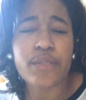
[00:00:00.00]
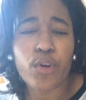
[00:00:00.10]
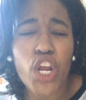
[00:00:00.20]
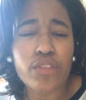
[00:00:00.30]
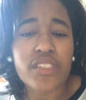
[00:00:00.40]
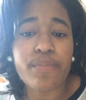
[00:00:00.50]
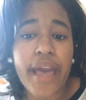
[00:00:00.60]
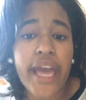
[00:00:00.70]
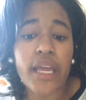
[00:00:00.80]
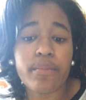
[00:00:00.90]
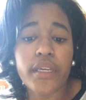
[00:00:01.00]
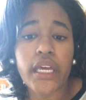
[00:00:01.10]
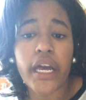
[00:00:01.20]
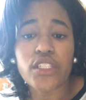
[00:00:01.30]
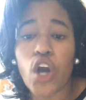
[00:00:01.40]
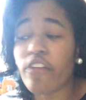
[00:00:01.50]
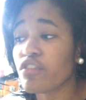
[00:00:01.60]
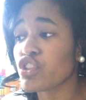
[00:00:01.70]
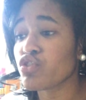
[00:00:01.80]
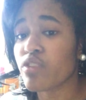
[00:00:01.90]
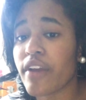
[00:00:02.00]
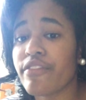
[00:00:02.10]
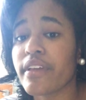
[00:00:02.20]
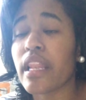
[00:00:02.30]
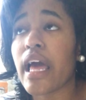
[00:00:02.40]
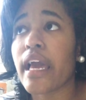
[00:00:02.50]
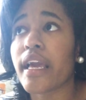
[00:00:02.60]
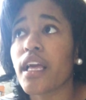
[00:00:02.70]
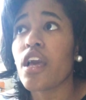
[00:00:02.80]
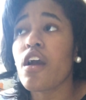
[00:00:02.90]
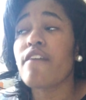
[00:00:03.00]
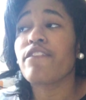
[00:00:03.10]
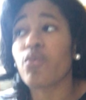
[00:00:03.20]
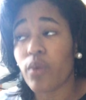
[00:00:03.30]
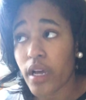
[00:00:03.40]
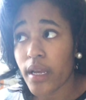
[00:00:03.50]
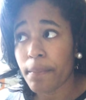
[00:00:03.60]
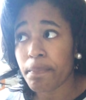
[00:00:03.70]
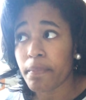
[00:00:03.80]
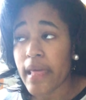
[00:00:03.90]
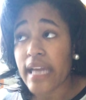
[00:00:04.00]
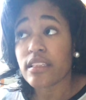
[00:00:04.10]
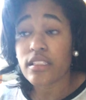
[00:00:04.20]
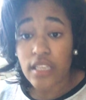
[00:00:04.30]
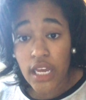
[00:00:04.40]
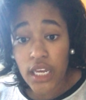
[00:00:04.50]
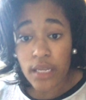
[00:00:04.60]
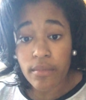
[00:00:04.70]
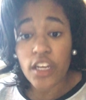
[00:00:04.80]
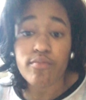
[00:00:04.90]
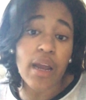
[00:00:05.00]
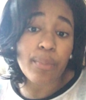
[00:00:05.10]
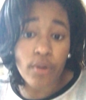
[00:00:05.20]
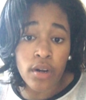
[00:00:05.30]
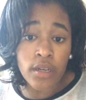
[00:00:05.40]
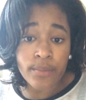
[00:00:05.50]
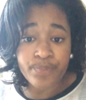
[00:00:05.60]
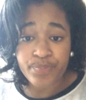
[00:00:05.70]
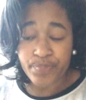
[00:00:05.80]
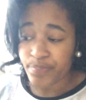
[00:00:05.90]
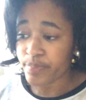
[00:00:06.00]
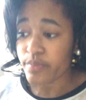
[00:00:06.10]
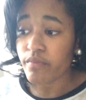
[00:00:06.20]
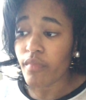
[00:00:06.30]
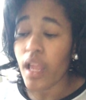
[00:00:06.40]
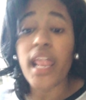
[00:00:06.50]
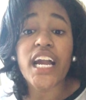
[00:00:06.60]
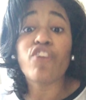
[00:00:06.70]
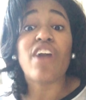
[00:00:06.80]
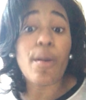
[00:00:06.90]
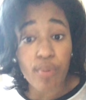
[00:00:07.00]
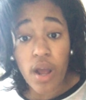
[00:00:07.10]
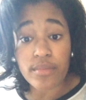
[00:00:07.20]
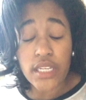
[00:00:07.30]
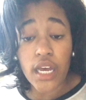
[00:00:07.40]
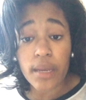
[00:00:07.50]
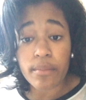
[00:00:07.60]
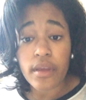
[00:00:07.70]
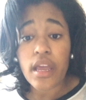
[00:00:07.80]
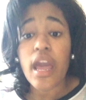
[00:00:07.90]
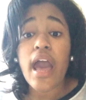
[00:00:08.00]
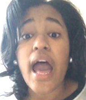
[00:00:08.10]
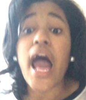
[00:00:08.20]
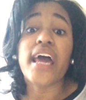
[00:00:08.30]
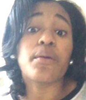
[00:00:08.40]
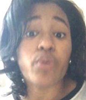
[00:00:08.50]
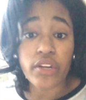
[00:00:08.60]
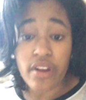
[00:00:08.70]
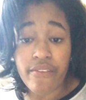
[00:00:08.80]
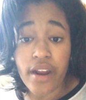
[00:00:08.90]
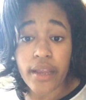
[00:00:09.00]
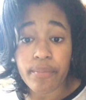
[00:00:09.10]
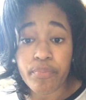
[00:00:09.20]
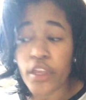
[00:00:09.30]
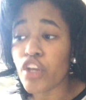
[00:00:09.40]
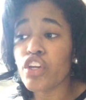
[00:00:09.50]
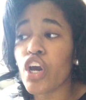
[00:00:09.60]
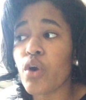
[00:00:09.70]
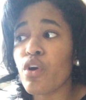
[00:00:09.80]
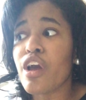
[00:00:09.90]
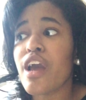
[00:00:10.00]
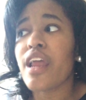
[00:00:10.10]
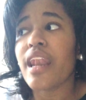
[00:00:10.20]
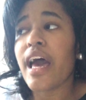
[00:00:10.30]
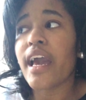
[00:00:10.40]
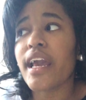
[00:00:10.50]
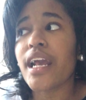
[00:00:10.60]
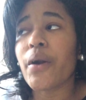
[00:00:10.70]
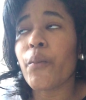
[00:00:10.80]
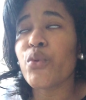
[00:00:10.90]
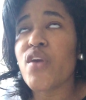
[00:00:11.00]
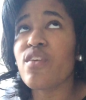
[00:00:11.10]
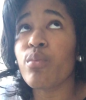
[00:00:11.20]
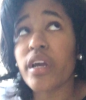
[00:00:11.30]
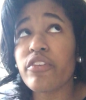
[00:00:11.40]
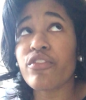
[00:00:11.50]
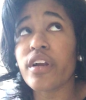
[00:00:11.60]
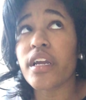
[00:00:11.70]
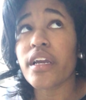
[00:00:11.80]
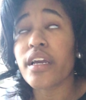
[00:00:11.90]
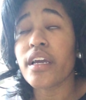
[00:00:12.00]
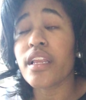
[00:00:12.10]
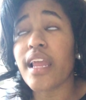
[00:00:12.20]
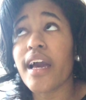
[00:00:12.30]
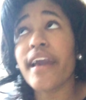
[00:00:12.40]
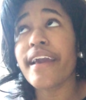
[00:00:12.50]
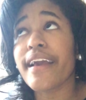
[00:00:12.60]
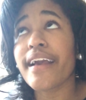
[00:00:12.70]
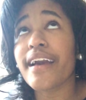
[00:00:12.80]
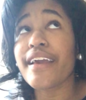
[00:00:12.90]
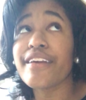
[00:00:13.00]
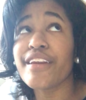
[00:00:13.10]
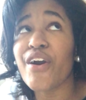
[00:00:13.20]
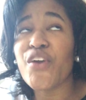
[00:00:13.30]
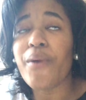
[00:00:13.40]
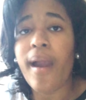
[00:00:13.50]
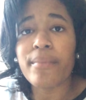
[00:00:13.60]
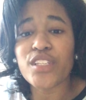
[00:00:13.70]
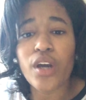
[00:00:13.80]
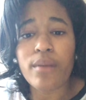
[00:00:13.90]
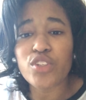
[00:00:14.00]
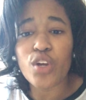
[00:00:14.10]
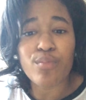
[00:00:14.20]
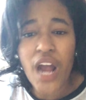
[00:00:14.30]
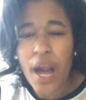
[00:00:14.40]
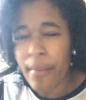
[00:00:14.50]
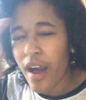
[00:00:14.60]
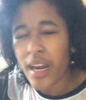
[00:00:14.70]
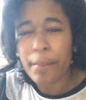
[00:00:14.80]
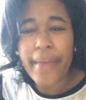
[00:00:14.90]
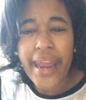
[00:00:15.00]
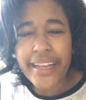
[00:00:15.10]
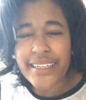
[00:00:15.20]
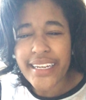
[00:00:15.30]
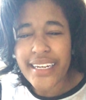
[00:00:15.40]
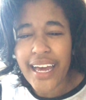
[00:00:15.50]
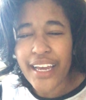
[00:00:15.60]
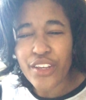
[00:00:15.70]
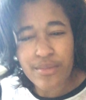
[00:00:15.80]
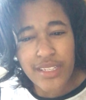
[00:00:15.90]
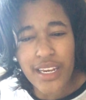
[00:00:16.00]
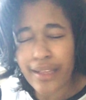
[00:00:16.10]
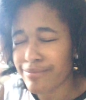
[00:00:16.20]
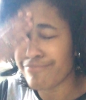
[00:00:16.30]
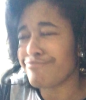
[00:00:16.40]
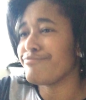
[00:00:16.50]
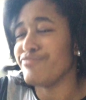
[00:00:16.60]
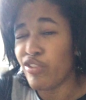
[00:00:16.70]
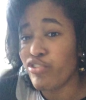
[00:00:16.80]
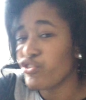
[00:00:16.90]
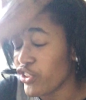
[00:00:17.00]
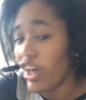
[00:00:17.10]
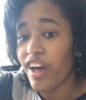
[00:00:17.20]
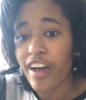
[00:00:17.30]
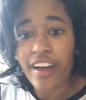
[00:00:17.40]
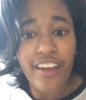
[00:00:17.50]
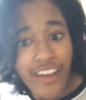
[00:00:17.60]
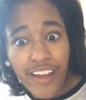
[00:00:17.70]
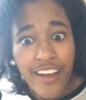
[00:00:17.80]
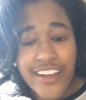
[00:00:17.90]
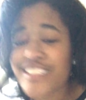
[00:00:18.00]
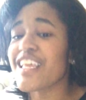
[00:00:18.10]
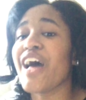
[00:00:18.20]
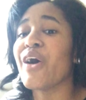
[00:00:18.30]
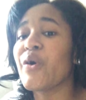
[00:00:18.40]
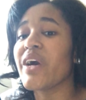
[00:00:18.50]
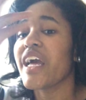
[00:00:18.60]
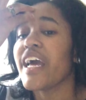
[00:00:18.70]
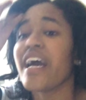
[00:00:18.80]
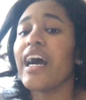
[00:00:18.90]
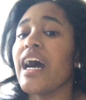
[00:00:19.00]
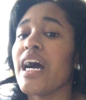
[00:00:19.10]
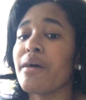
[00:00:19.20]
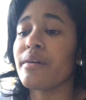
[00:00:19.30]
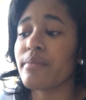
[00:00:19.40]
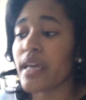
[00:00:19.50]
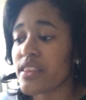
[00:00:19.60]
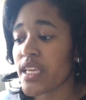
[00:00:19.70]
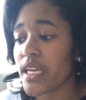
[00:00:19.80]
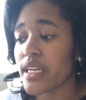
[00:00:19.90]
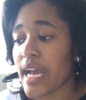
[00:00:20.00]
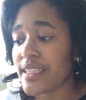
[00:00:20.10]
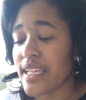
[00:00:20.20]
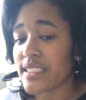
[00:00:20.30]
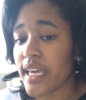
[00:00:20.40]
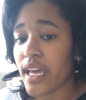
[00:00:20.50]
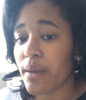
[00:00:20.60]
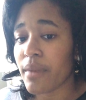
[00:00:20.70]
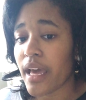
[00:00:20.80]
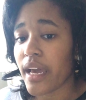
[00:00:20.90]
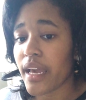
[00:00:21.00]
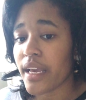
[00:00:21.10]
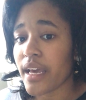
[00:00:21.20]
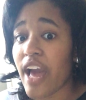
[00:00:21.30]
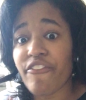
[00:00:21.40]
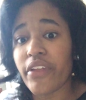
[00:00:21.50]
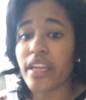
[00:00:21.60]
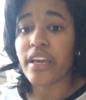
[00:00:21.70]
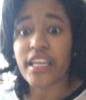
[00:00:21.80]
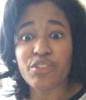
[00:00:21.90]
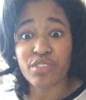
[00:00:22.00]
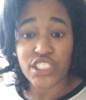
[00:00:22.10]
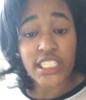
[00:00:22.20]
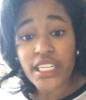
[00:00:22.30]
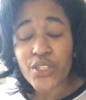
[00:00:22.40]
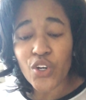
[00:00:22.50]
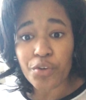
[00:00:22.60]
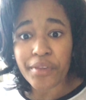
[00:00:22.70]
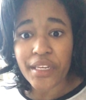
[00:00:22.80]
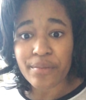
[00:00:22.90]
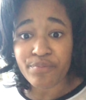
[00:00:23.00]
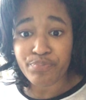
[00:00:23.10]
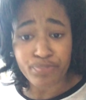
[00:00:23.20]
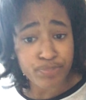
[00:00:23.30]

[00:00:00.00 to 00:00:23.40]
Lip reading: experience was bad because off the strength, for one, at the time of my prom, around prom time, I had a boyfriend, right? And when you have a boyfriend, you want him to come to your prom automatically, you know what I'm saying? Duh. So, and then at that time, I found out he was cheating on me.